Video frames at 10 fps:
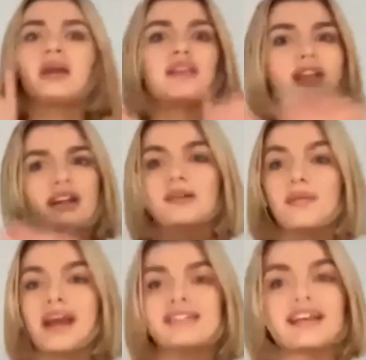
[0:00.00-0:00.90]
know, that's
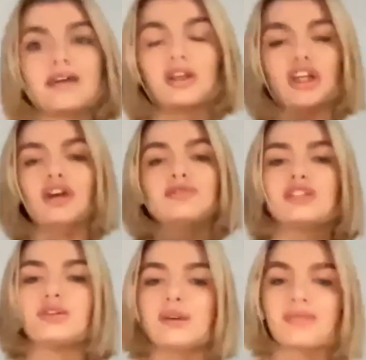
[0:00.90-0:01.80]
amazing. I would love to
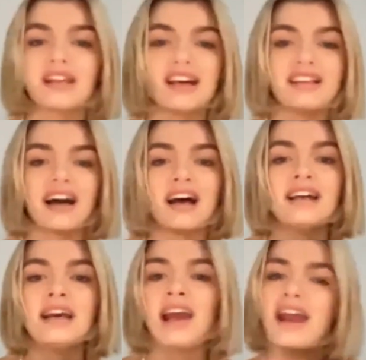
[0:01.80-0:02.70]
do something like that.
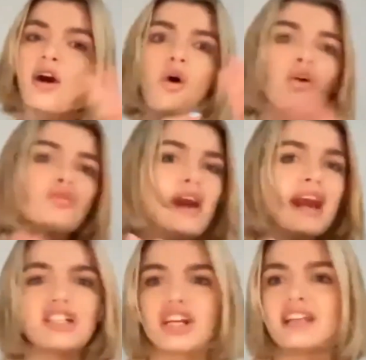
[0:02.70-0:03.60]
And it all
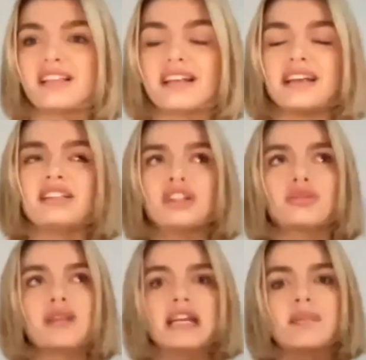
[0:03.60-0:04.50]
ranges, and it's just
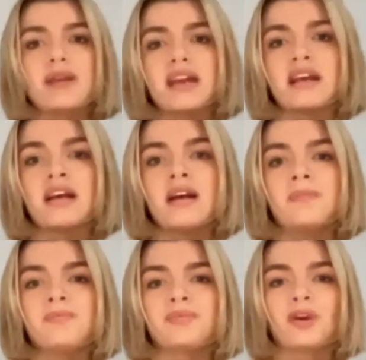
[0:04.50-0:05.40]
really me
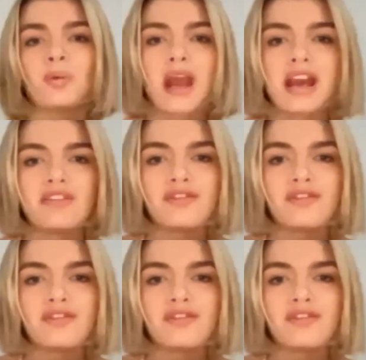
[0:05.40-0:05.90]
waiting